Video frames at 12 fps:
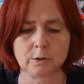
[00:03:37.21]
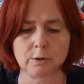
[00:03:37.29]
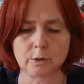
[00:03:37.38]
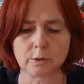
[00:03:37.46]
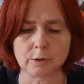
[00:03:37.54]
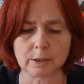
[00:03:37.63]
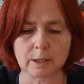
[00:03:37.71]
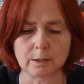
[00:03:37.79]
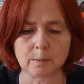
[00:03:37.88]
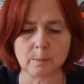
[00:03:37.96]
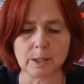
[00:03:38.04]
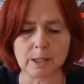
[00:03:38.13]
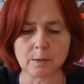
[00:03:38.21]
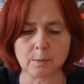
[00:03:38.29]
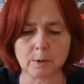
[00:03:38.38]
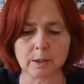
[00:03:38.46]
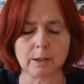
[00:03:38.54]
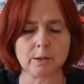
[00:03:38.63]
to cut out the beak,
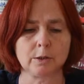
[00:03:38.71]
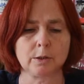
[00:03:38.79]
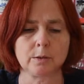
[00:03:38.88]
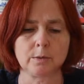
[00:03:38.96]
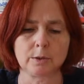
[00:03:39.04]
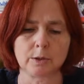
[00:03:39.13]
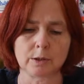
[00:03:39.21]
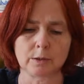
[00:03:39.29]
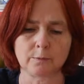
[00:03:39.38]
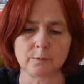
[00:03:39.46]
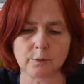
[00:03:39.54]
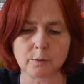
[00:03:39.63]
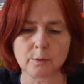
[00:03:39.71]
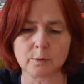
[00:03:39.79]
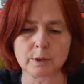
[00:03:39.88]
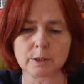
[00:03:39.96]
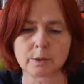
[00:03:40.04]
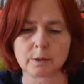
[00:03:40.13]
what I could do is just
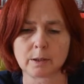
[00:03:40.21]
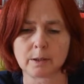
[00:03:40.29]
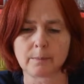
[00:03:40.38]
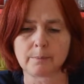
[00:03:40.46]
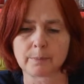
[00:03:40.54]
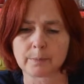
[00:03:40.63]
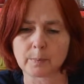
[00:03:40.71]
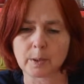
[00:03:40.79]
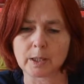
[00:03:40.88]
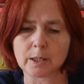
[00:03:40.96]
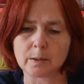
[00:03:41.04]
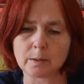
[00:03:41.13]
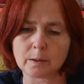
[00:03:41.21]
fold my